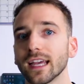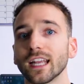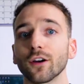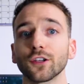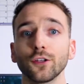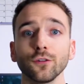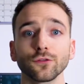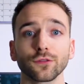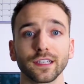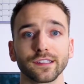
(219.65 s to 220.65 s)
Now, a huge
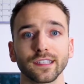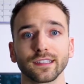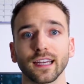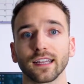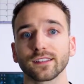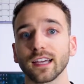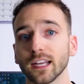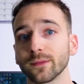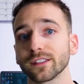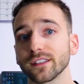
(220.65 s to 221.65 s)
reason that
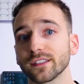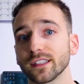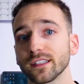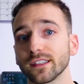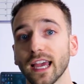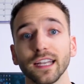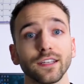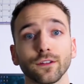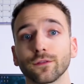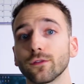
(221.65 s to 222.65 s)
side businesses and
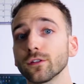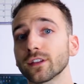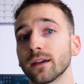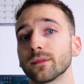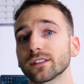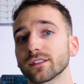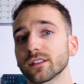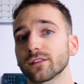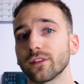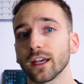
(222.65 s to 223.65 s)
even full-time
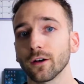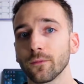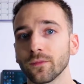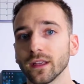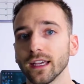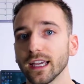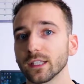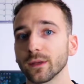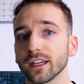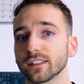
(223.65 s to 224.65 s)
businesses fail
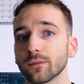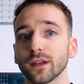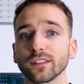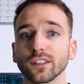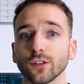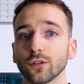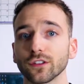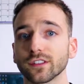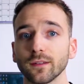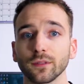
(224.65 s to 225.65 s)
is because the business
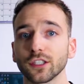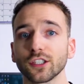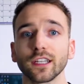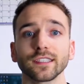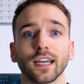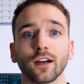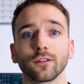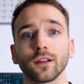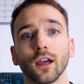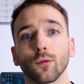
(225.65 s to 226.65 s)
owners simply shut it
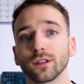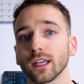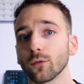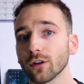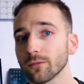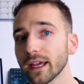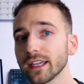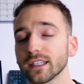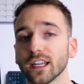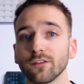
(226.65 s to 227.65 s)
down when they weren't
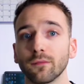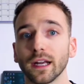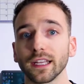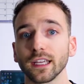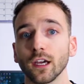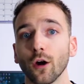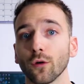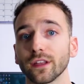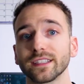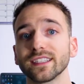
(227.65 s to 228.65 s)
making enough money,
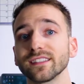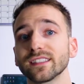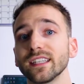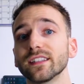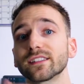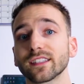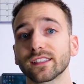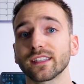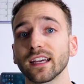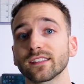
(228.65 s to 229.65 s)
or they didn't see the
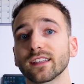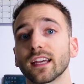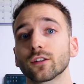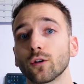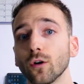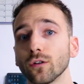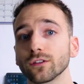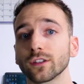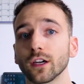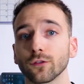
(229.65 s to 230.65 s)
success and
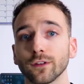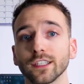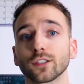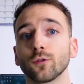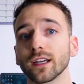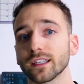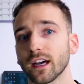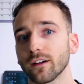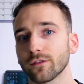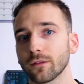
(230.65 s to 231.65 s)
goals reached quick
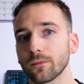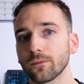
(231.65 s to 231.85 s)
enough.